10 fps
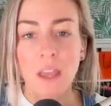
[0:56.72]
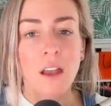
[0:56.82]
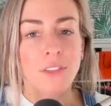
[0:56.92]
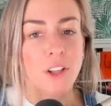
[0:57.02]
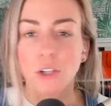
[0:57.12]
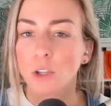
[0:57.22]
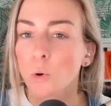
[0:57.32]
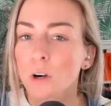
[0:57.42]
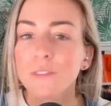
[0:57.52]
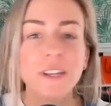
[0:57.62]
the
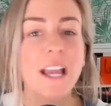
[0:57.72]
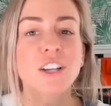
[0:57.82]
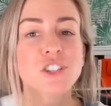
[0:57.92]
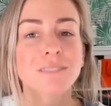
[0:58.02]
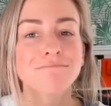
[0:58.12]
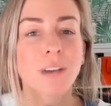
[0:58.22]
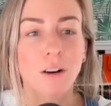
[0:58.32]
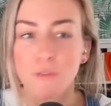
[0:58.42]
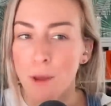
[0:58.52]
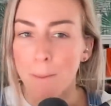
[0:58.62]
glorification
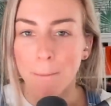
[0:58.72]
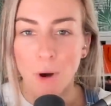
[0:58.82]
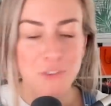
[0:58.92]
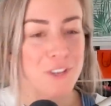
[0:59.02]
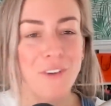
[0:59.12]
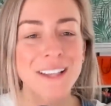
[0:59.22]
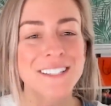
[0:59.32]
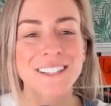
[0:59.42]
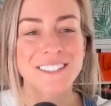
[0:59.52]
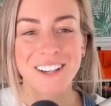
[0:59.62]
of the
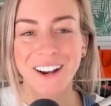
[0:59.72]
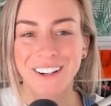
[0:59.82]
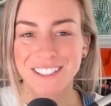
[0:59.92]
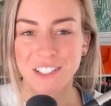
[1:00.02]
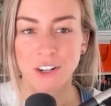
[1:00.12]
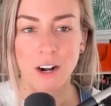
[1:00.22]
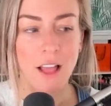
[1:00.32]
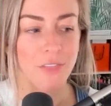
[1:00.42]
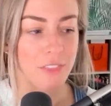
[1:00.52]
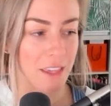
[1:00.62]
multifaceted side hustler,
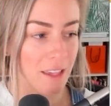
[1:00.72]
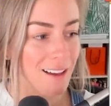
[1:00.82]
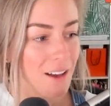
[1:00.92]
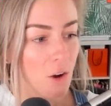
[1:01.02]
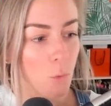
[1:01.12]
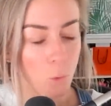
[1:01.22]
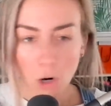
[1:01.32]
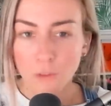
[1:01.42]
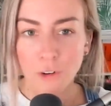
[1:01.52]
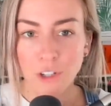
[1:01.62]
and the
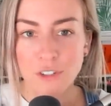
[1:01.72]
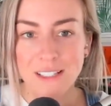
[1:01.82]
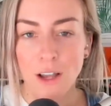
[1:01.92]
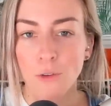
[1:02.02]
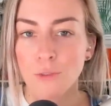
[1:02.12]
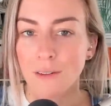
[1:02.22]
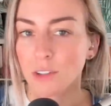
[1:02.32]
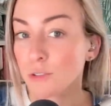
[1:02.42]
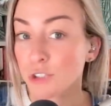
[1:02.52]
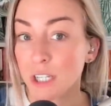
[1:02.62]
work for yourself
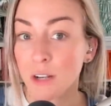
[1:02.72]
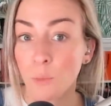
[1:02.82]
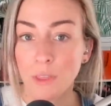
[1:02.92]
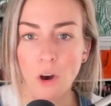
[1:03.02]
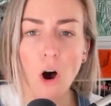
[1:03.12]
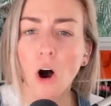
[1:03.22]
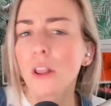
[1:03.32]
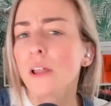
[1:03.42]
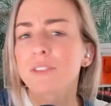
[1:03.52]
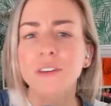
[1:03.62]
revolution with all of